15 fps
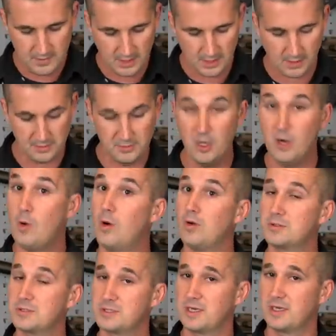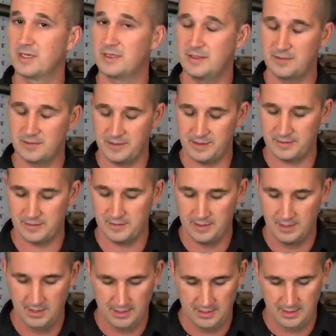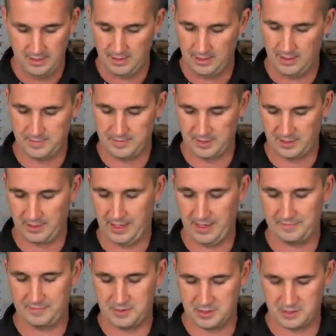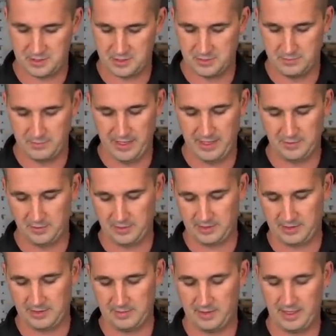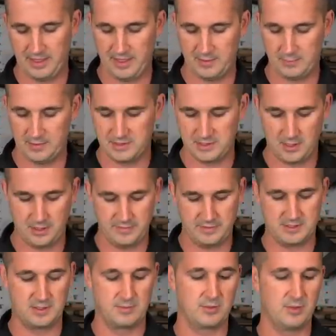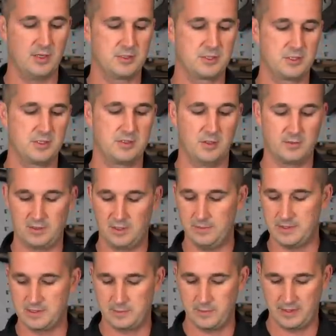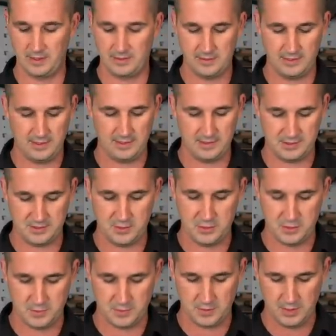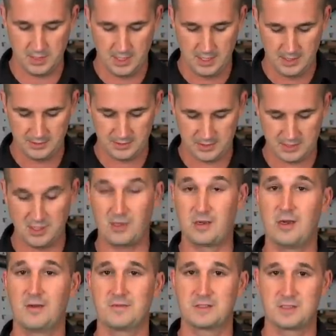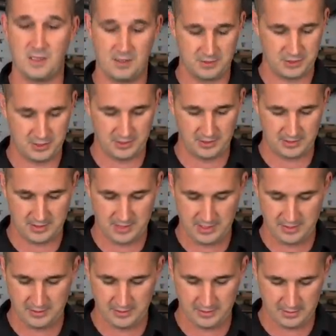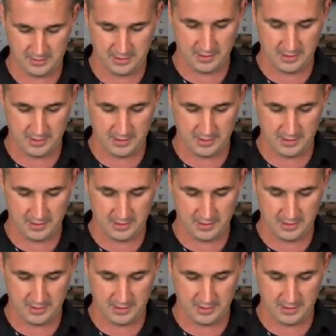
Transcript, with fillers: Uh, no ultrasonic cleaner here. Um, you're gonna have to just manually clean by hand with solvents and a brush. Don't need to be squeaky clean as usual. Just knock off the solid chunks and you're good to